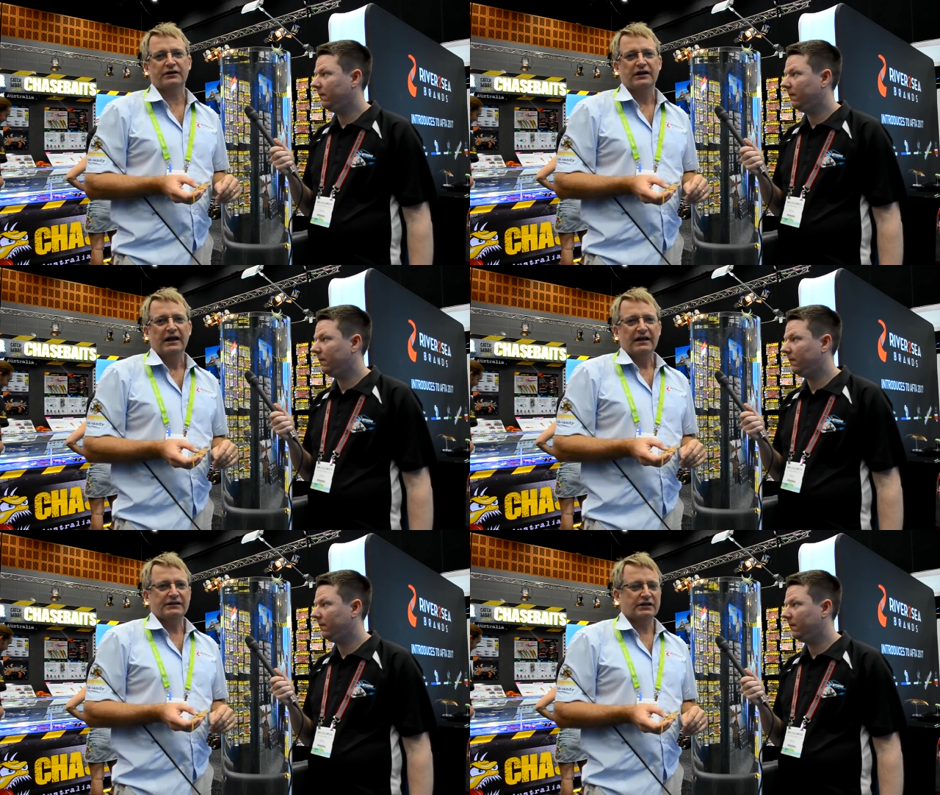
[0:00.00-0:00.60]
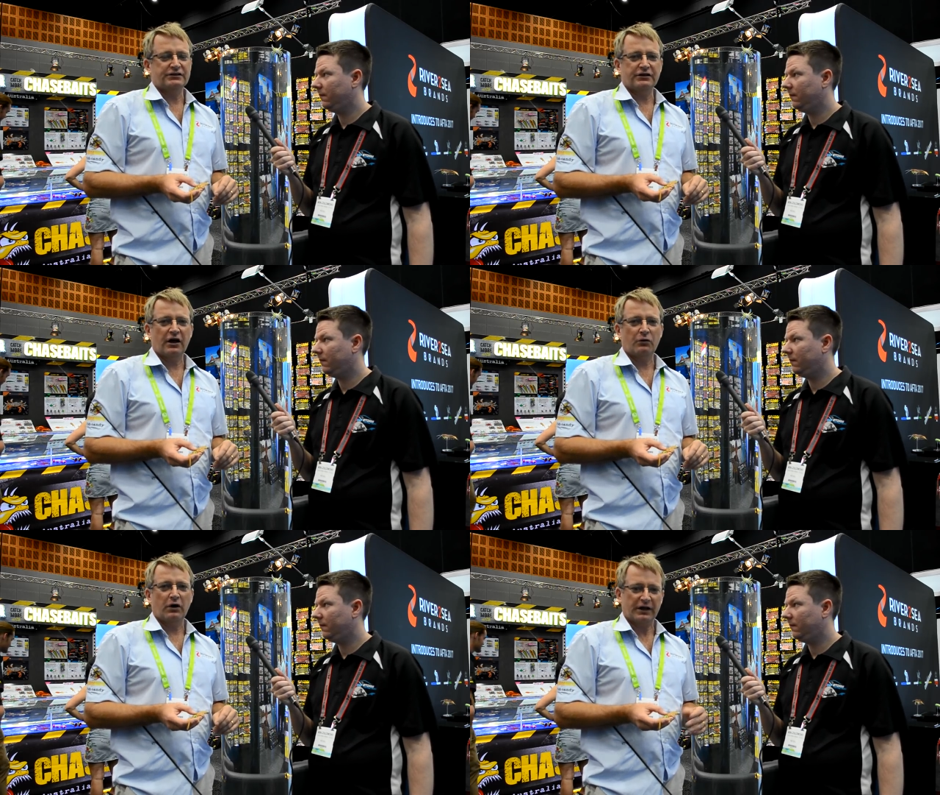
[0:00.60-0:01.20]
Speaker 1: And he said, You
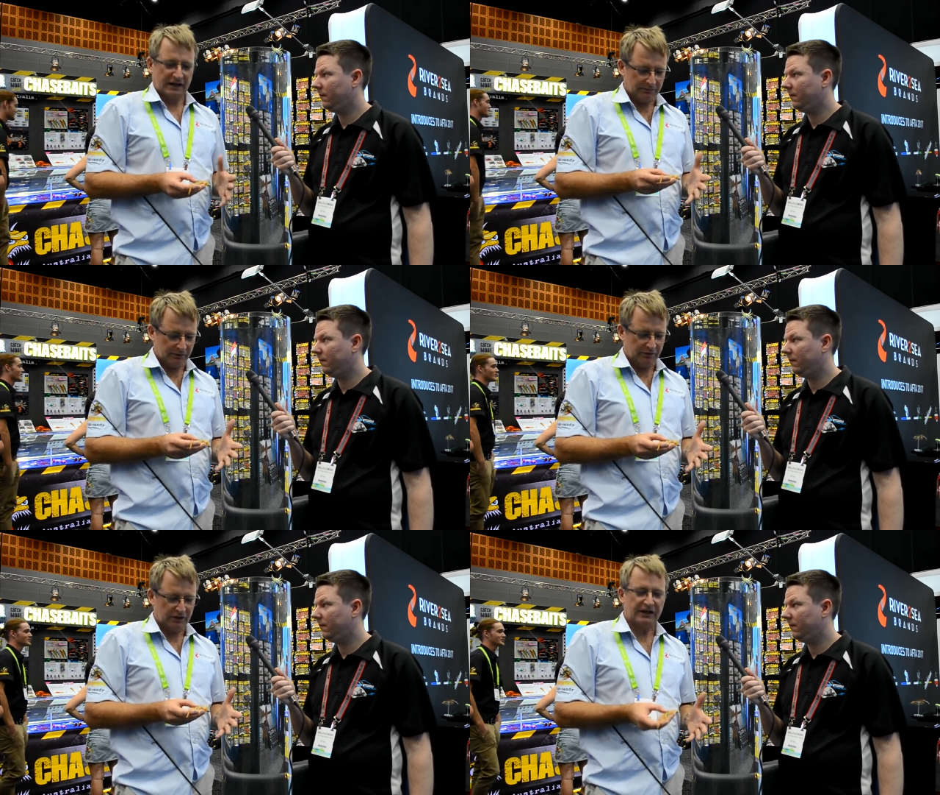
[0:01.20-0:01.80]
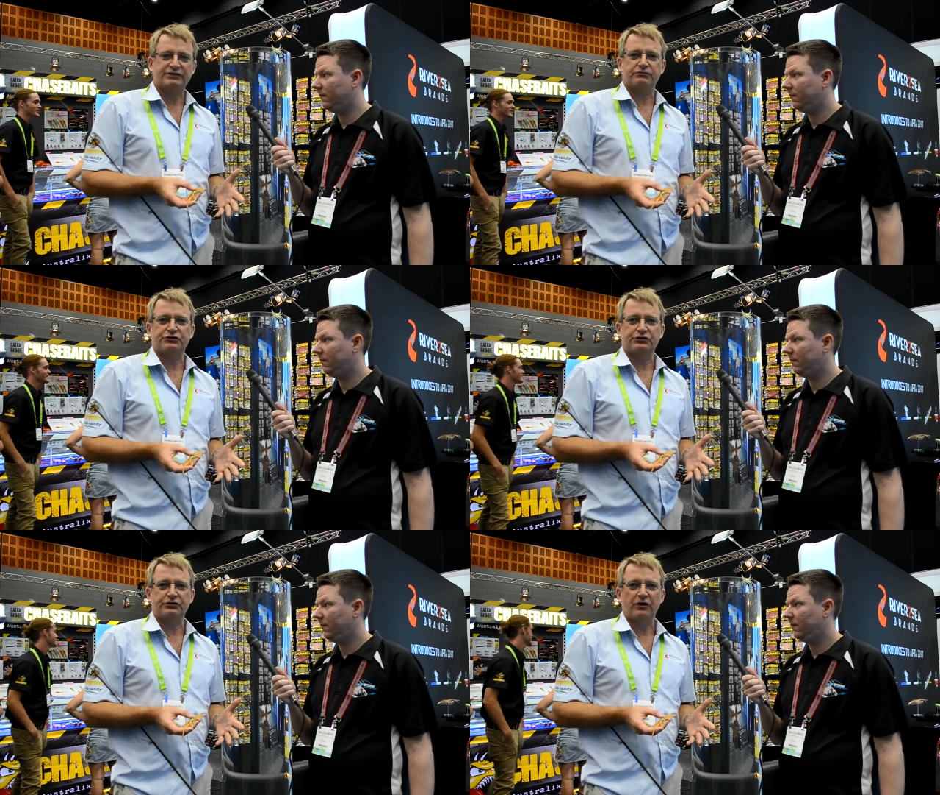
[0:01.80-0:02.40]
know what? A couple of the legs were
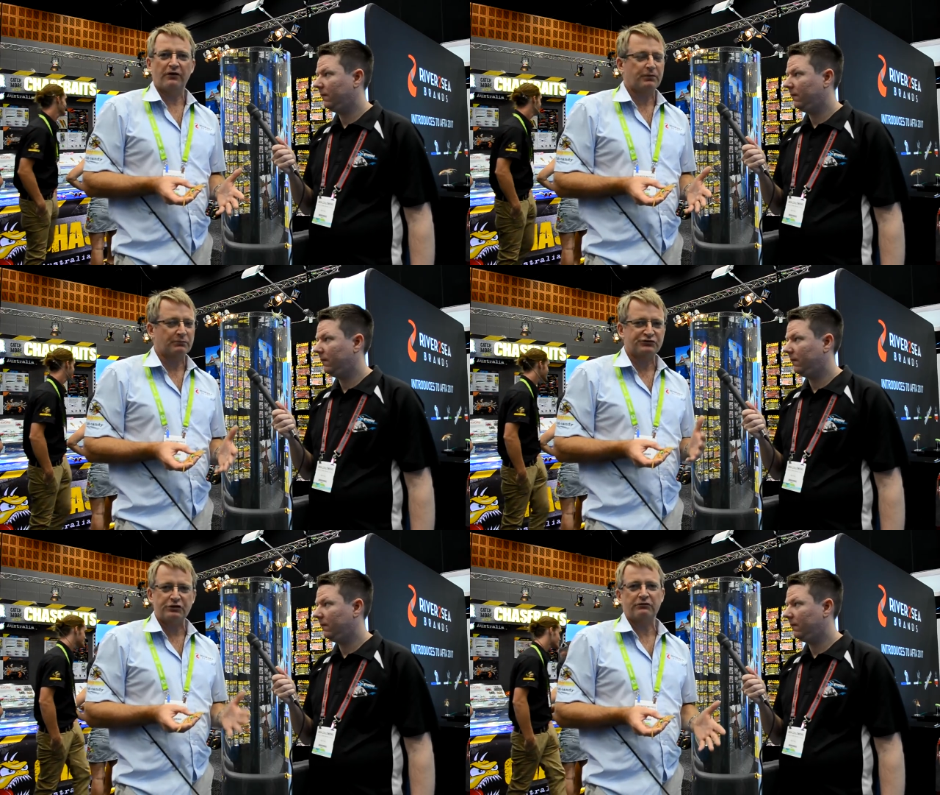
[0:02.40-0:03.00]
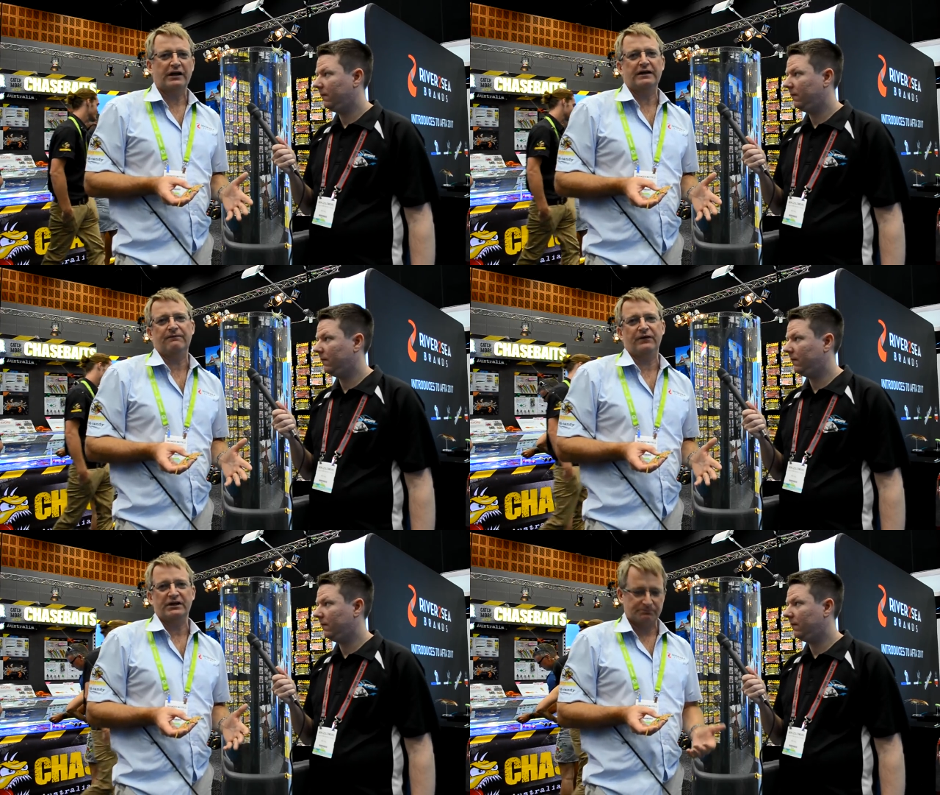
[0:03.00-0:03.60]
chewed off, but I'm still getting
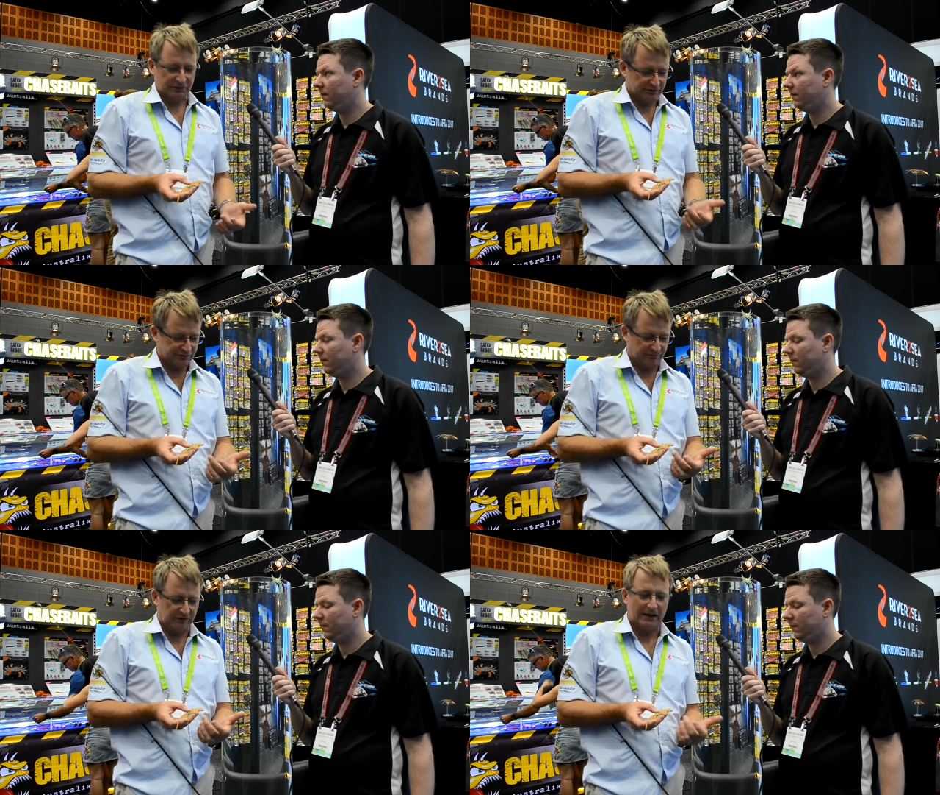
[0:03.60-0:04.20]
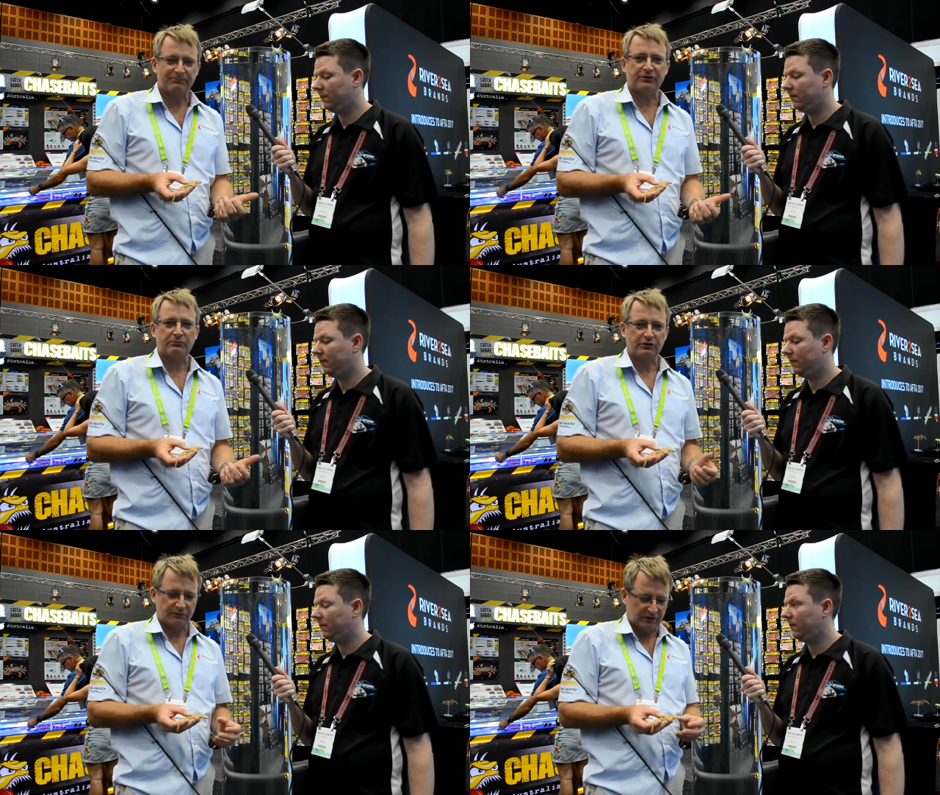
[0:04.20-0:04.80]
fish because the flaps are
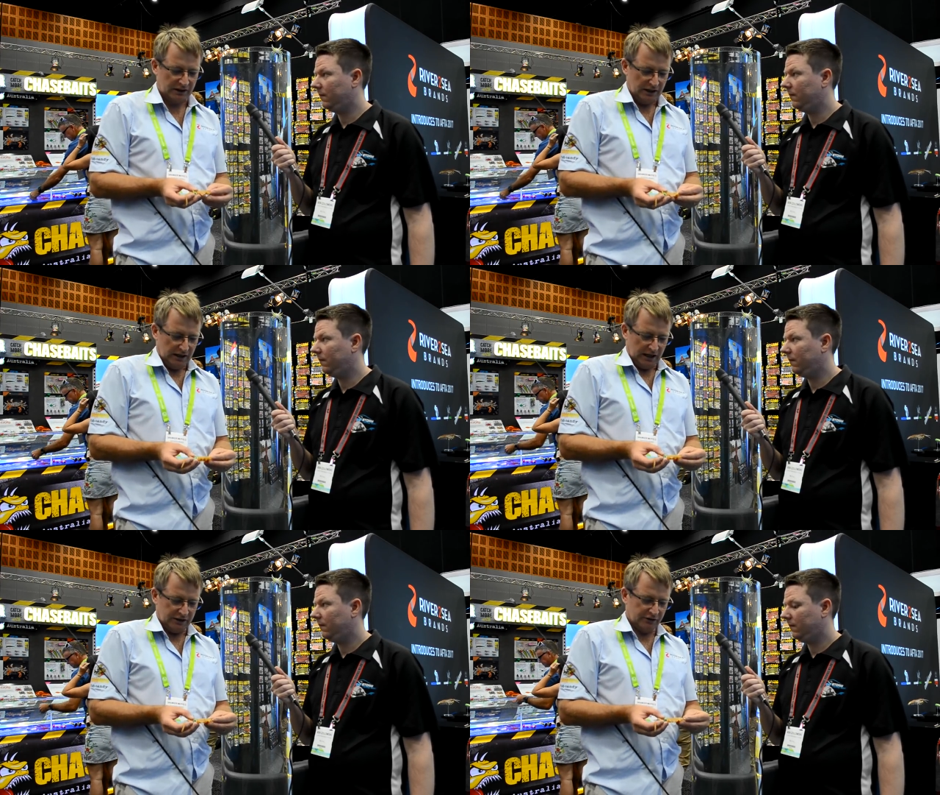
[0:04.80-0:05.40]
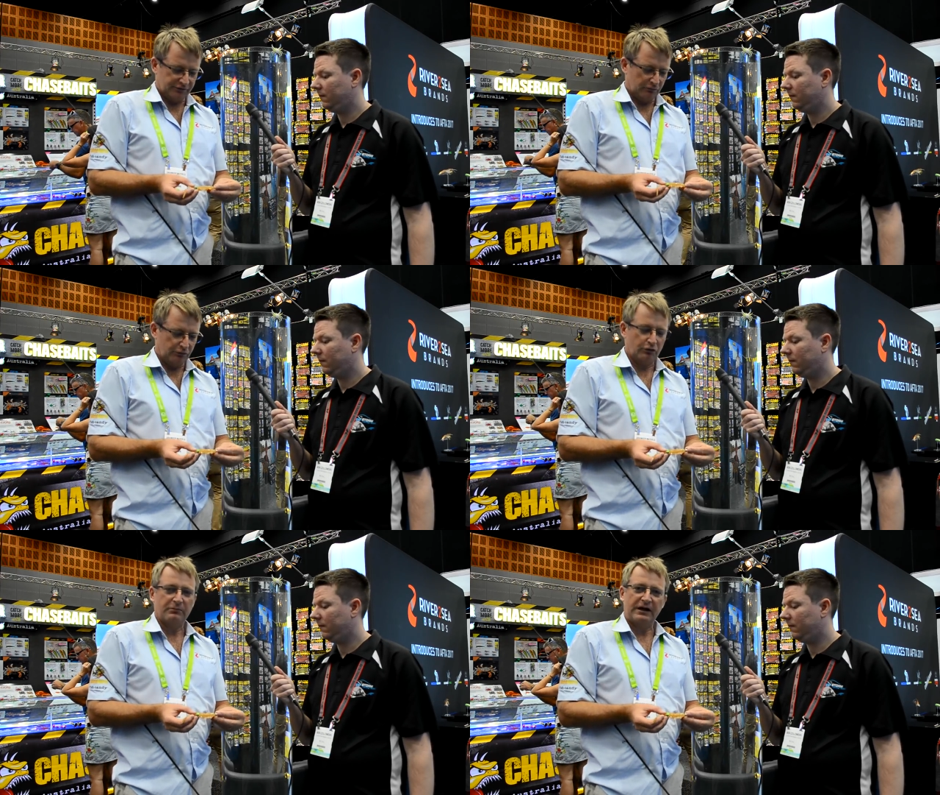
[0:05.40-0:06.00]
moving and you got the
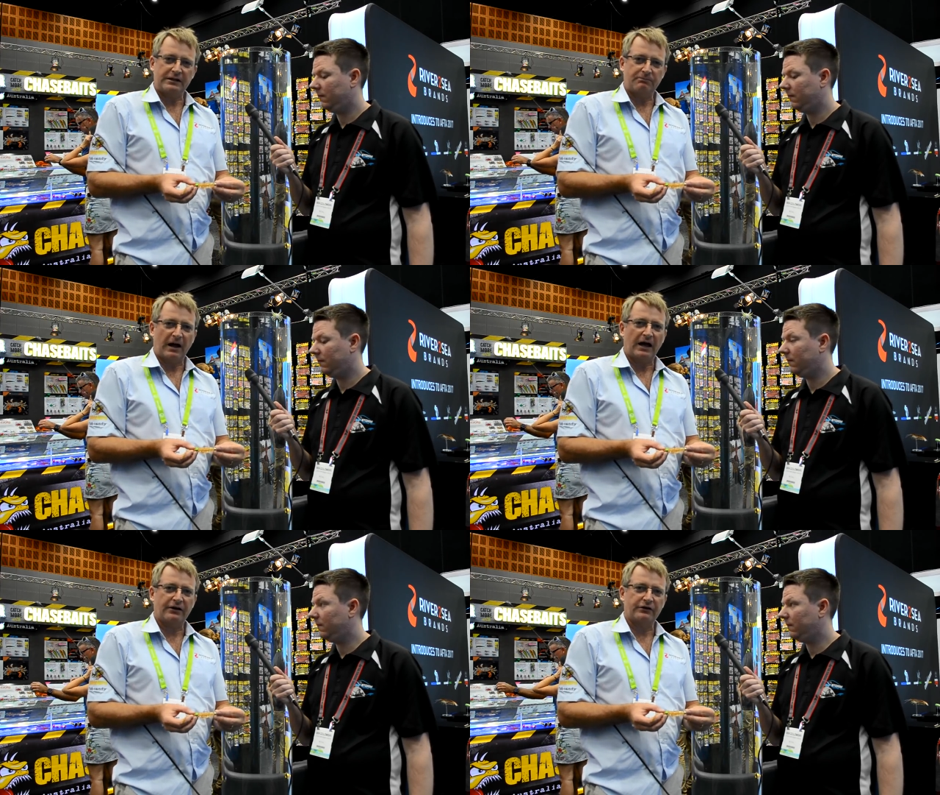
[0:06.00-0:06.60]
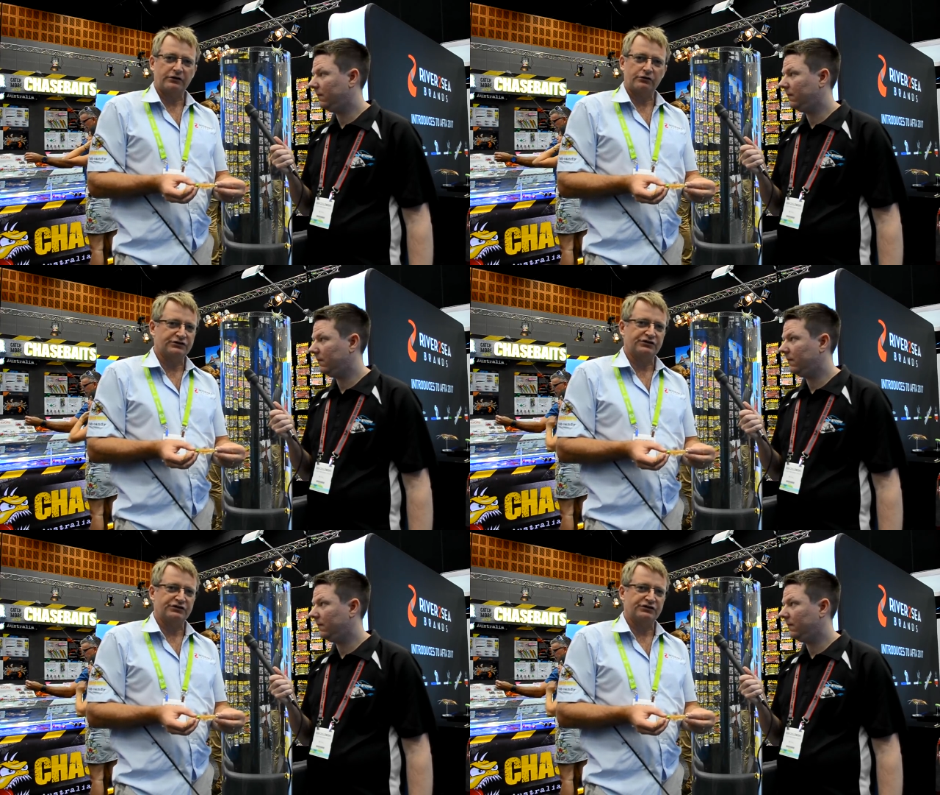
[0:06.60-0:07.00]
real meaty part of the lure